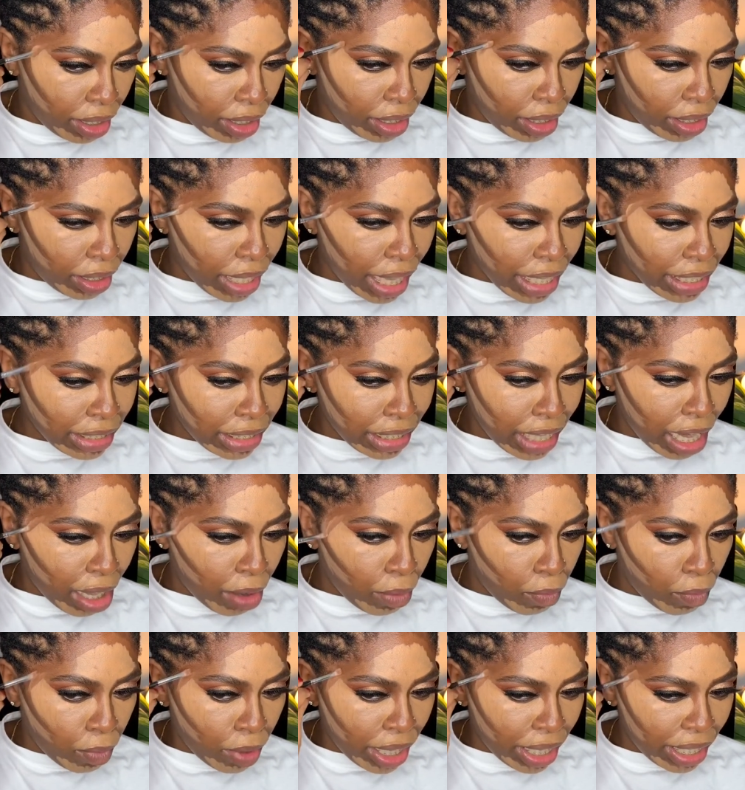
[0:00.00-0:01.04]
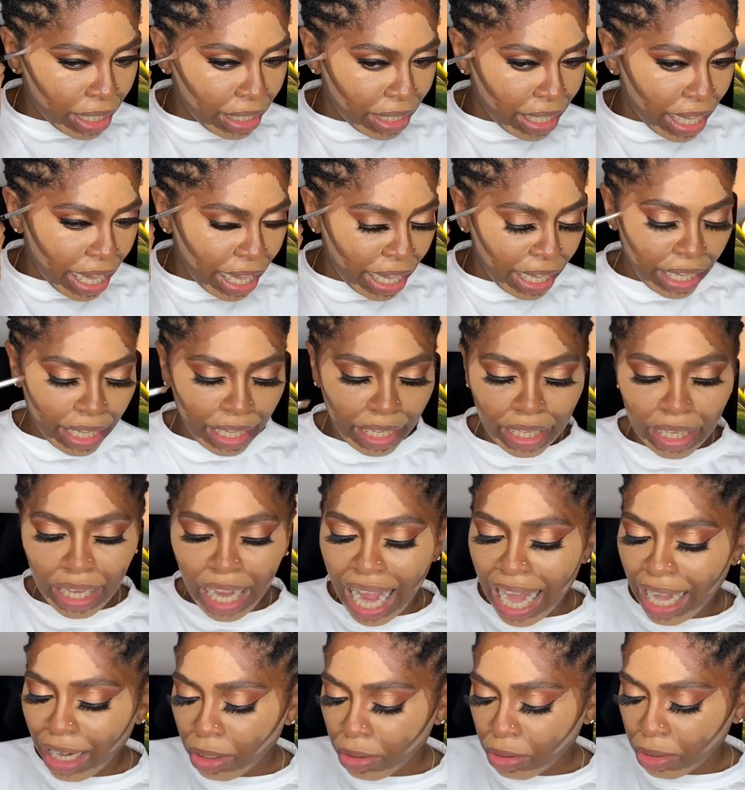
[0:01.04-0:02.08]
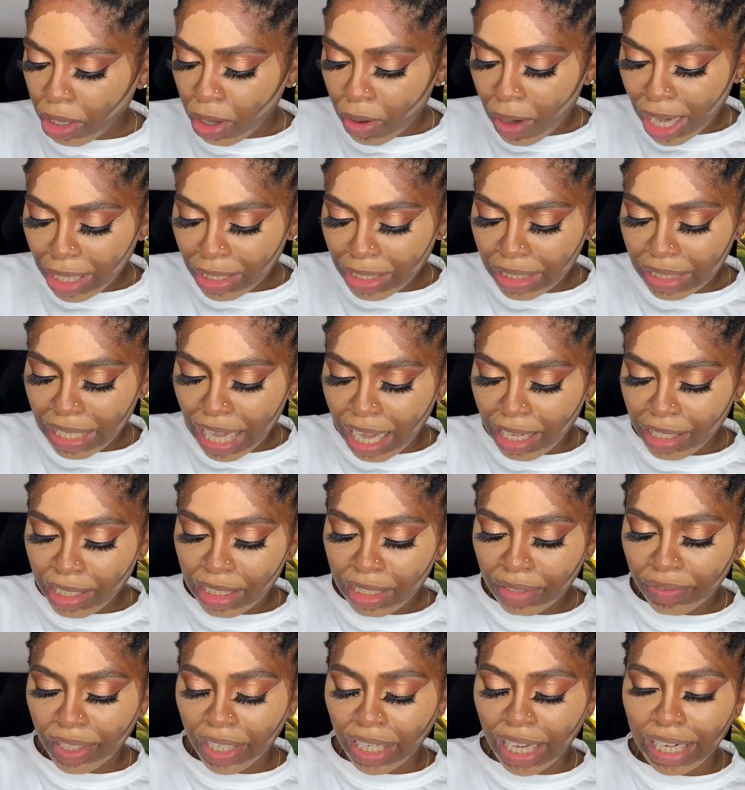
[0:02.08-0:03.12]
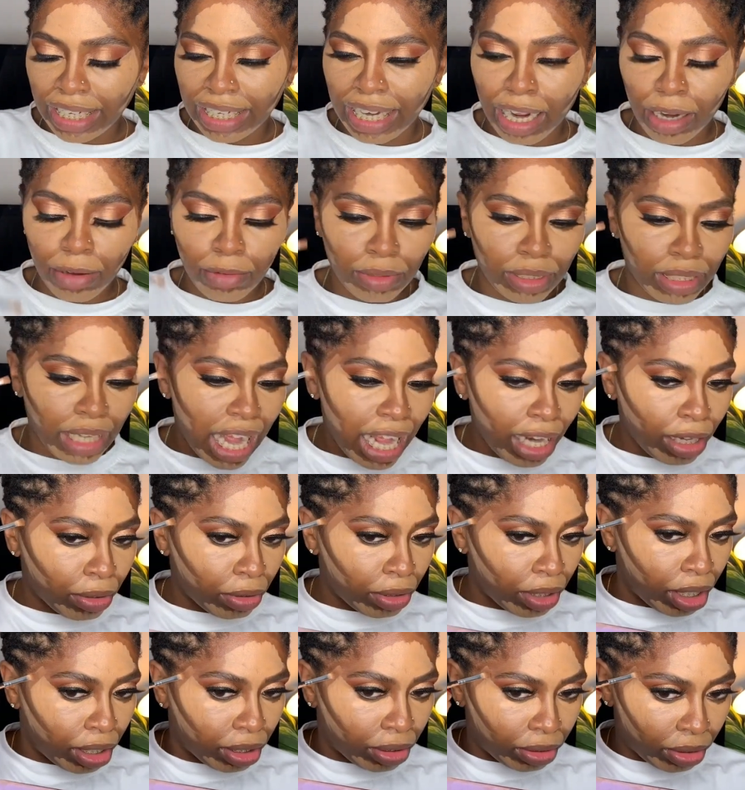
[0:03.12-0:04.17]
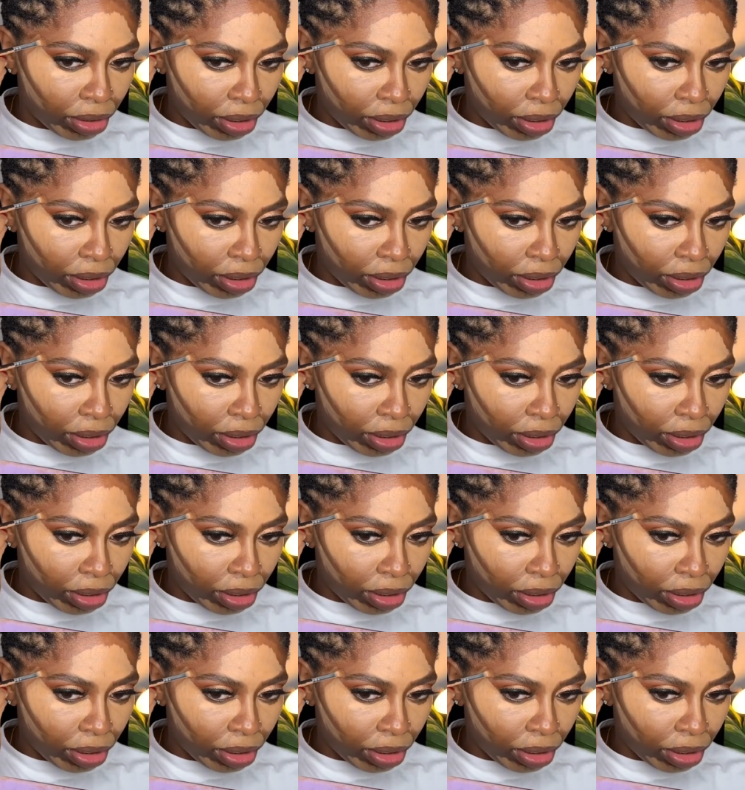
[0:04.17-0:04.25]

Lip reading: that's not what I don't know. I just felt like that was, I don't know.